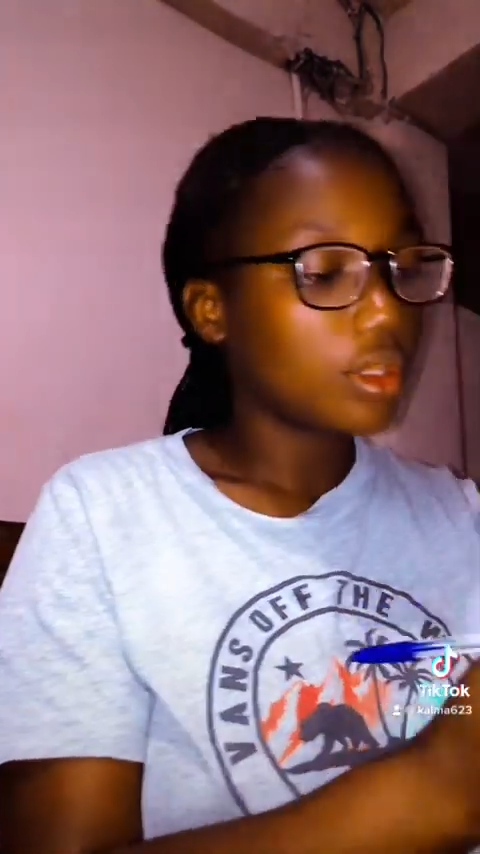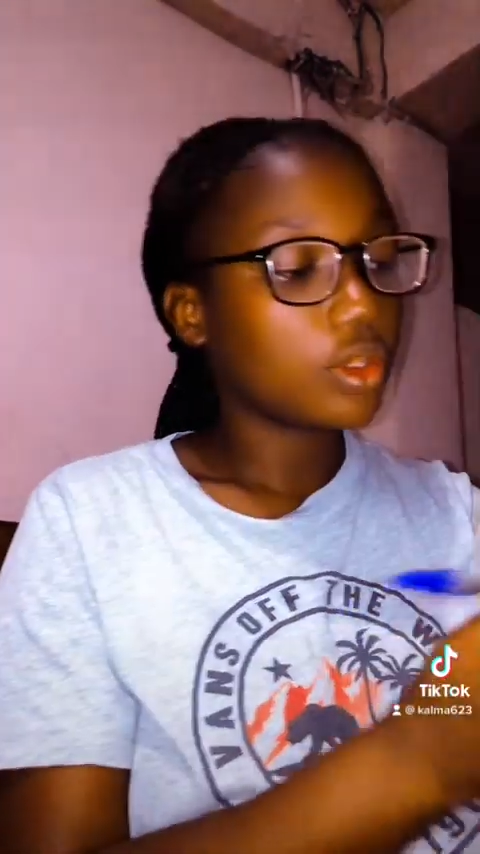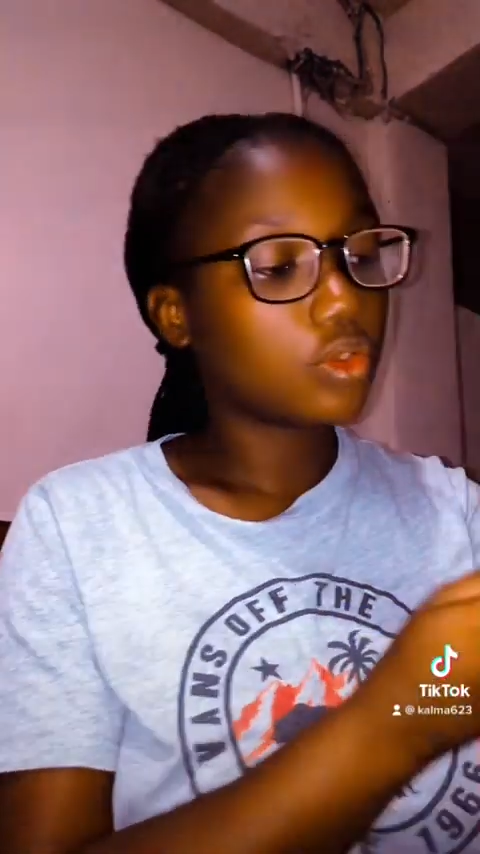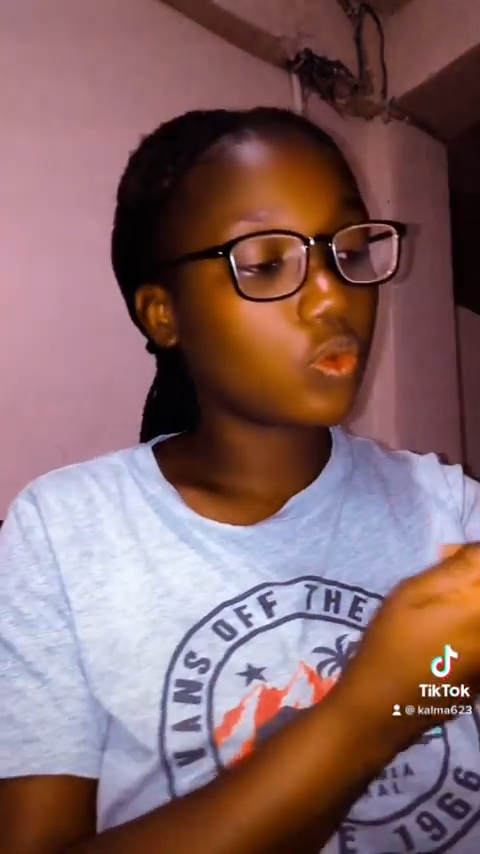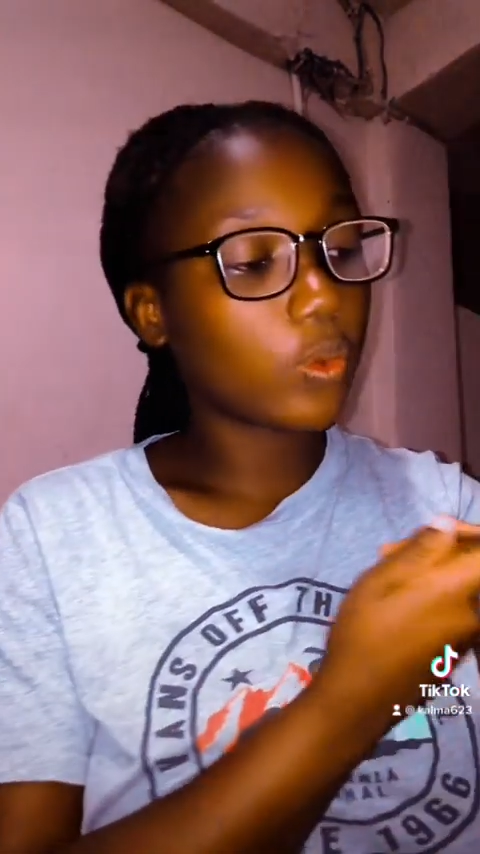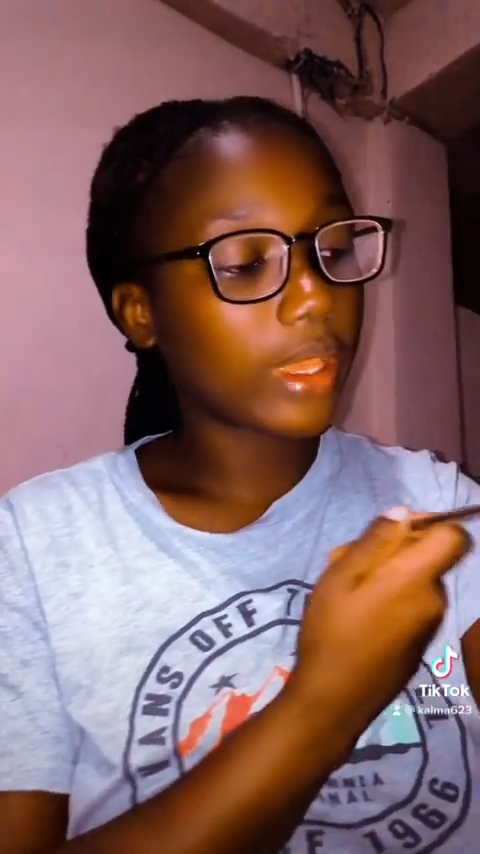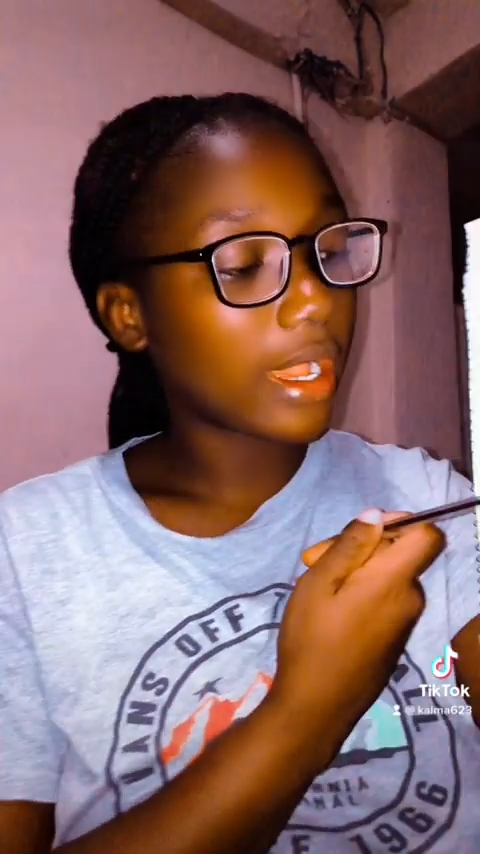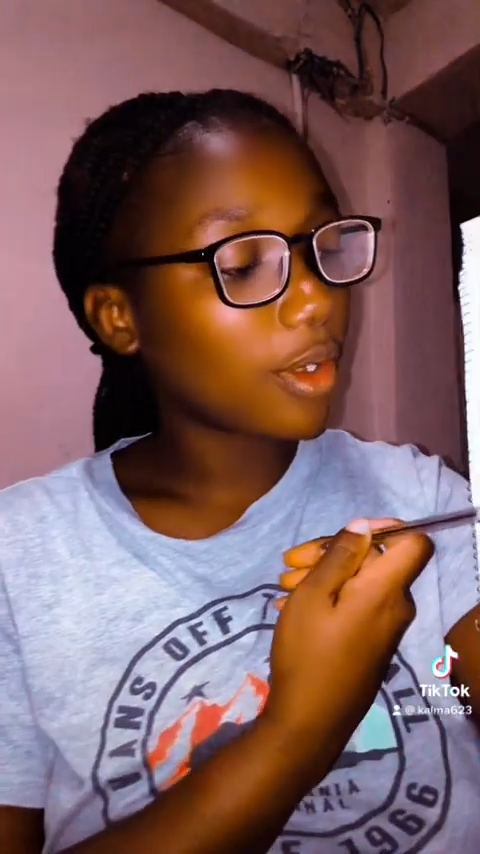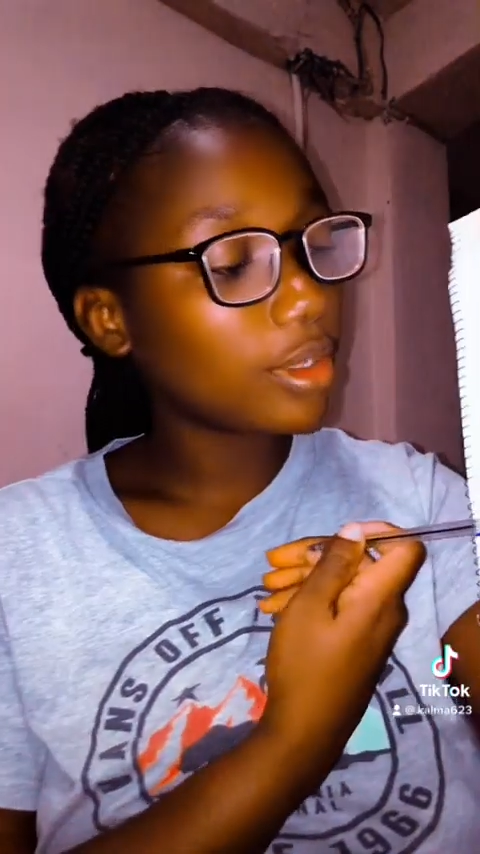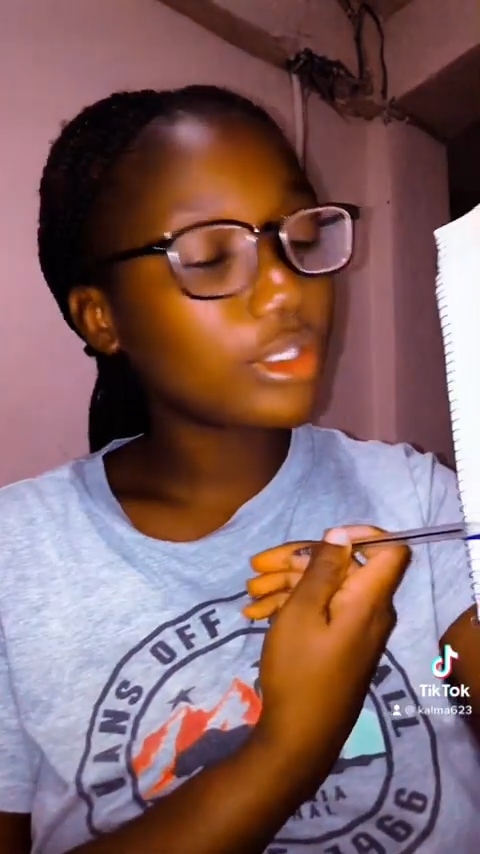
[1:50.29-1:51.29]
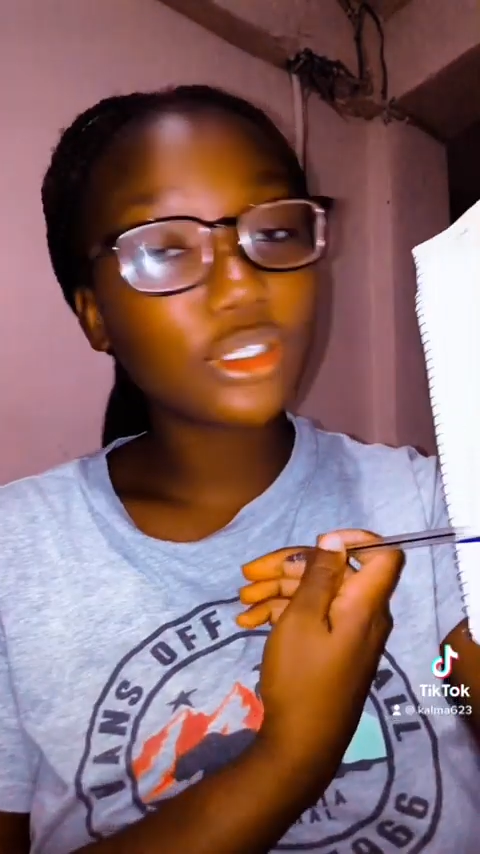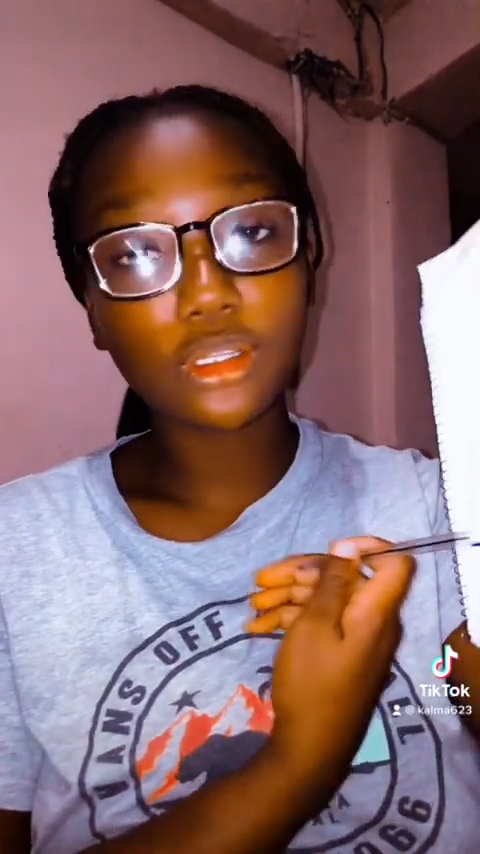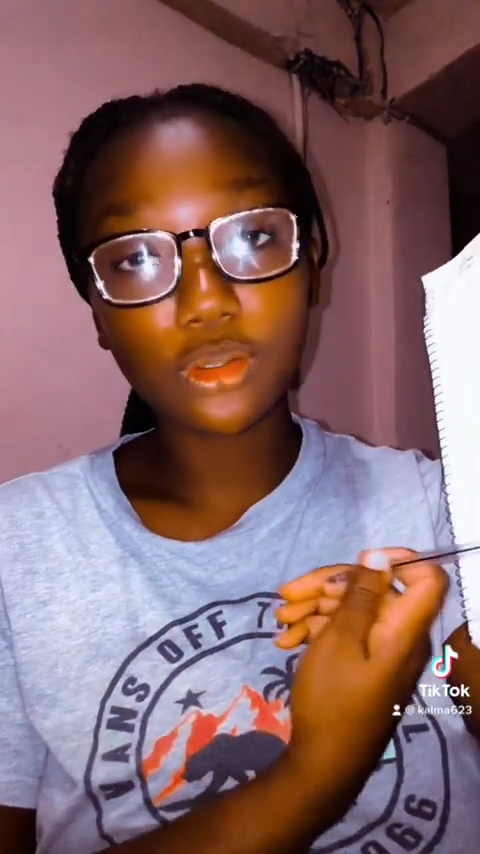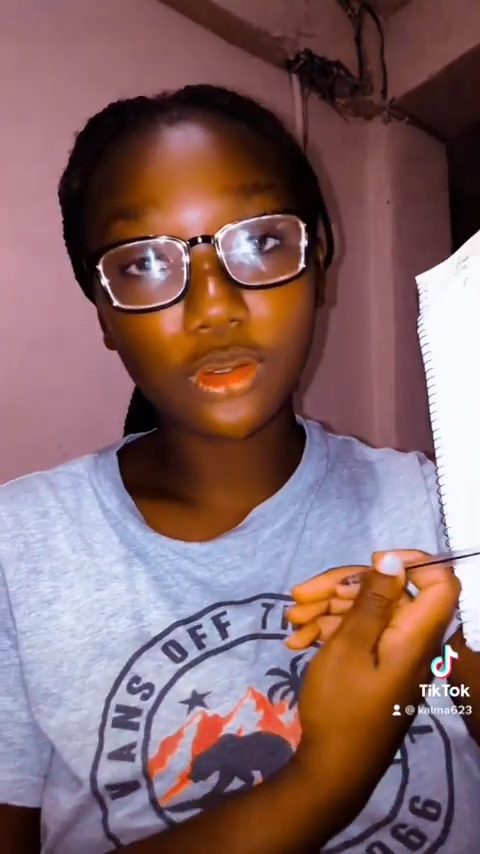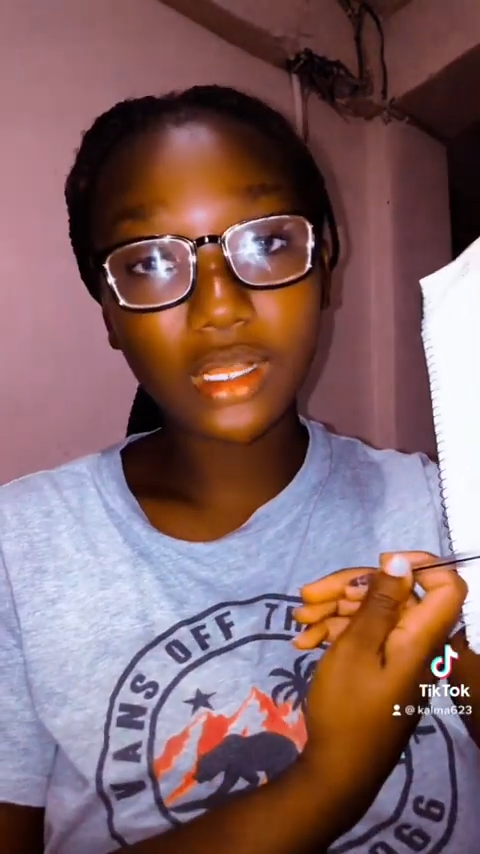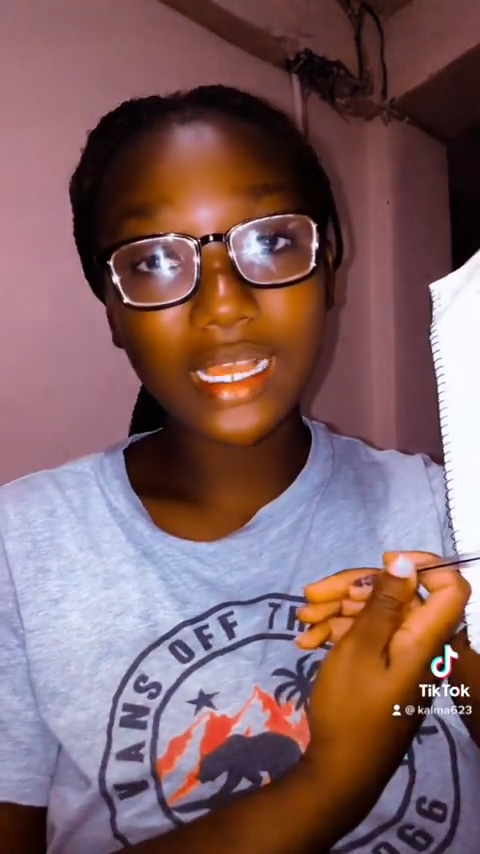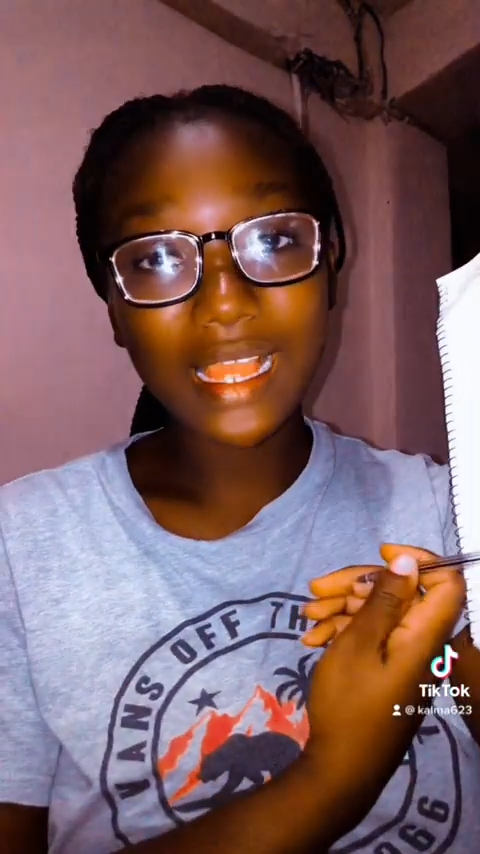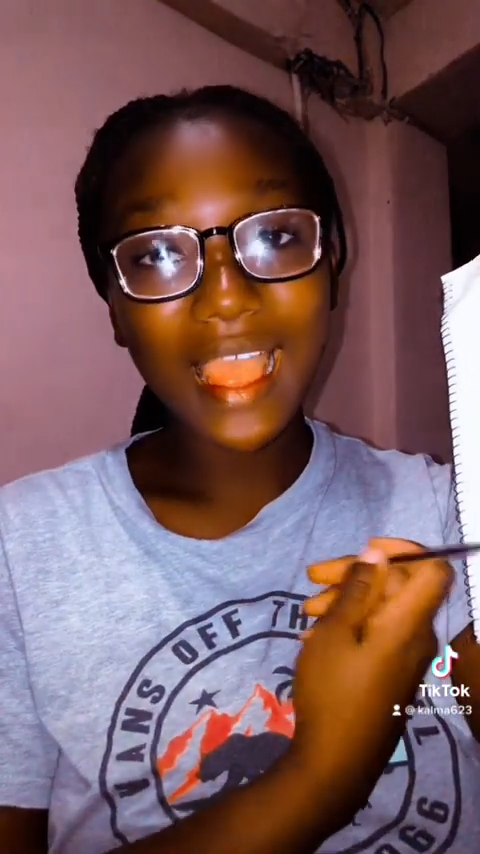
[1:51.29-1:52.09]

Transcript: So we are going to look